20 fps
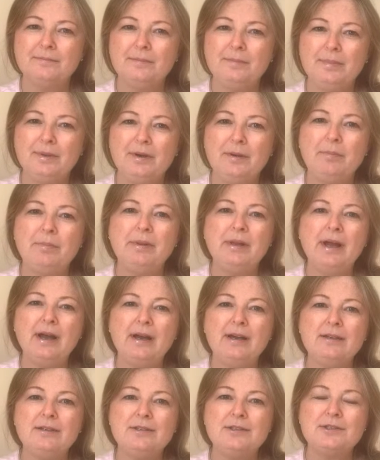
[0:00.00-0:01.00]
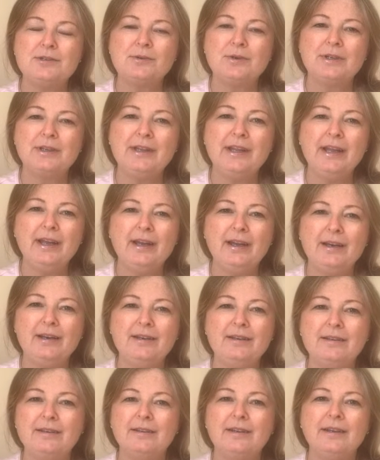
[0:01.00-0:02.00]
Put a plus or 10
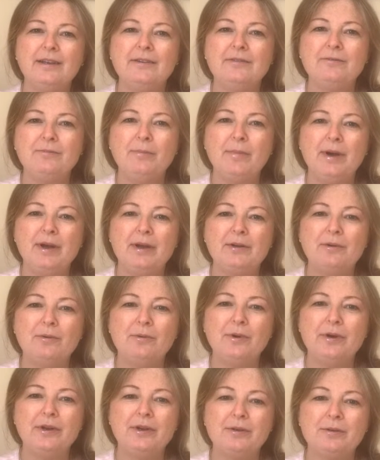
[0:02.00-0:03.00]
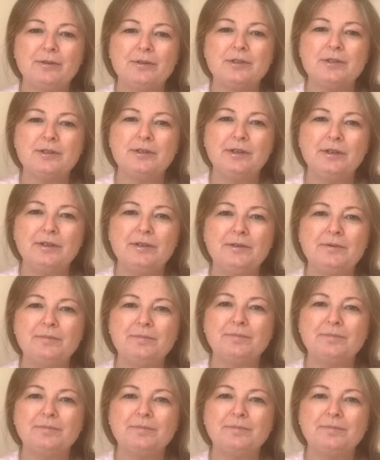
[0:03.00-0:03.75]
if my audio is good.